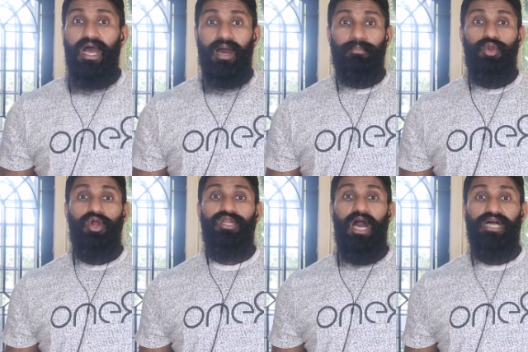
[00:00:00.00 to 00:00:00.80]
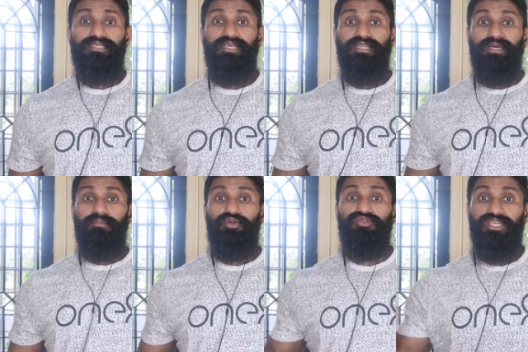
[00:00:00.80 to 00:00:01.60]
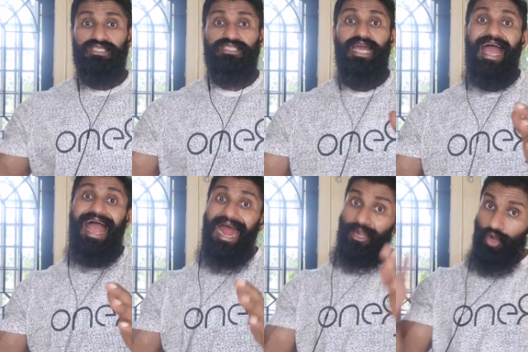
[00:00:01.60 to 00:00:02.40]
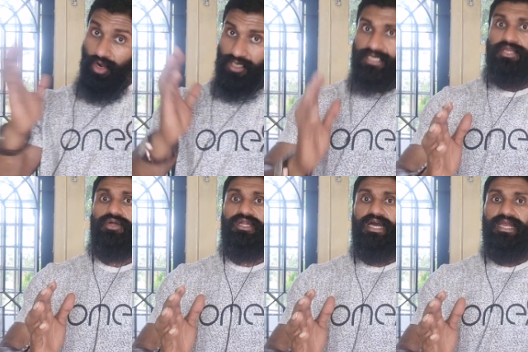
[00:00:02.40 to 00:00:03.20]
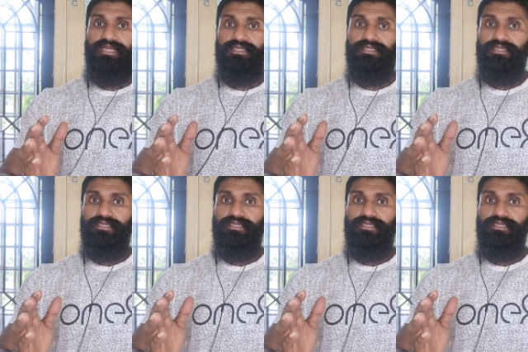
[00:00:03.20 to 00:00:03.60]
I'm not asking them to just add on in your diet